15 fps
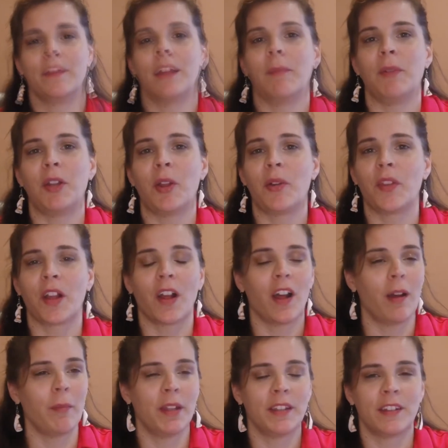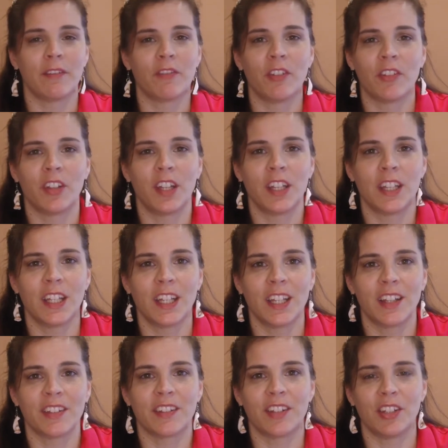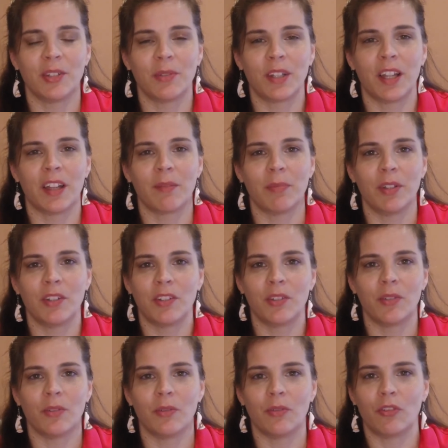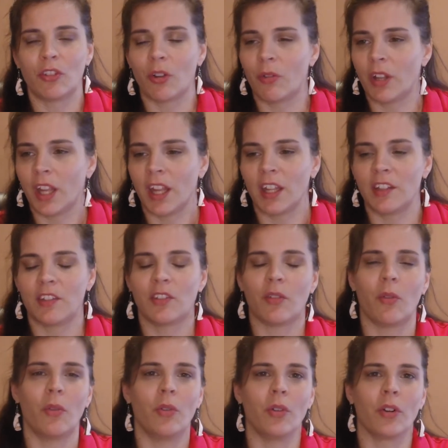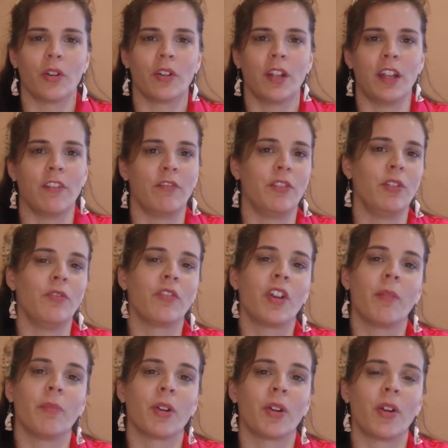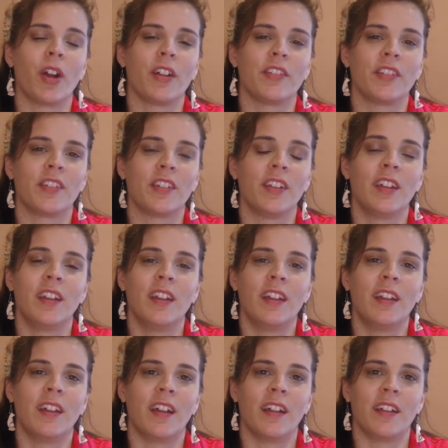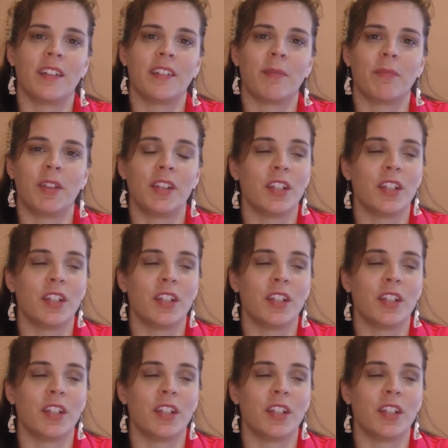Let me know in the comments if there's anything else that you would like me to showcase, or if you've come across something